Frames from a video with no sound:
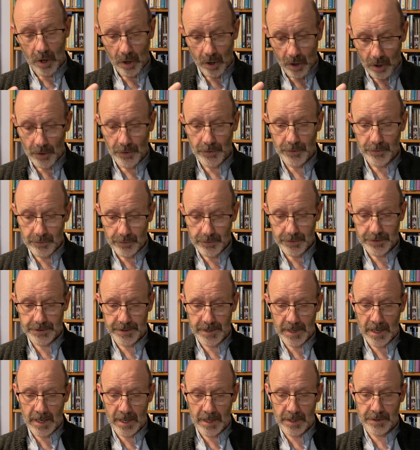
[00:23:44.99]

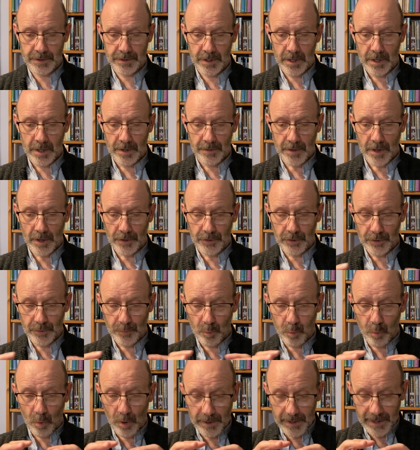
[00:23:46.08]
understand that
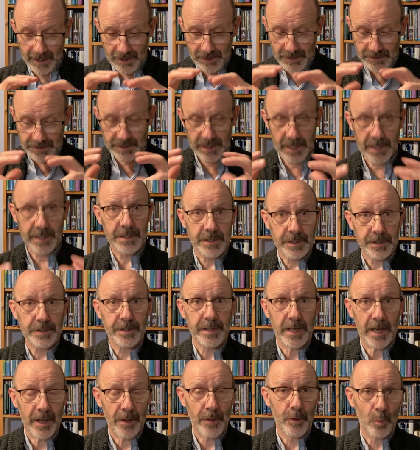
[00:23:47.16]
what exists
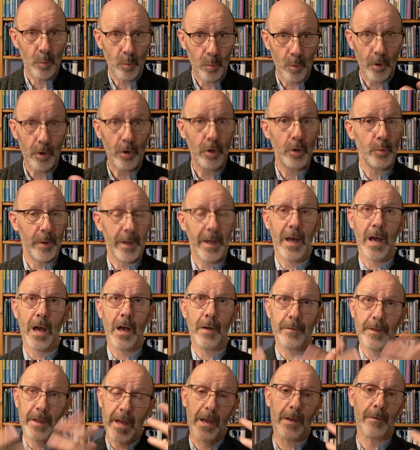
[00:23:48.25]
in the world we have,
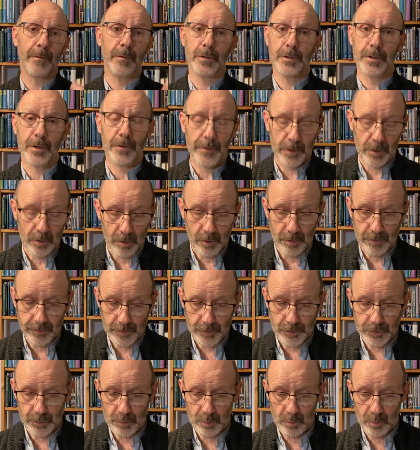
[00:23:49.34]
the heavens and the earth and
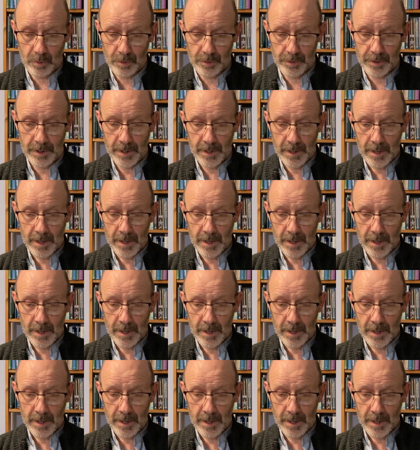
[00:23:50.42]
so on,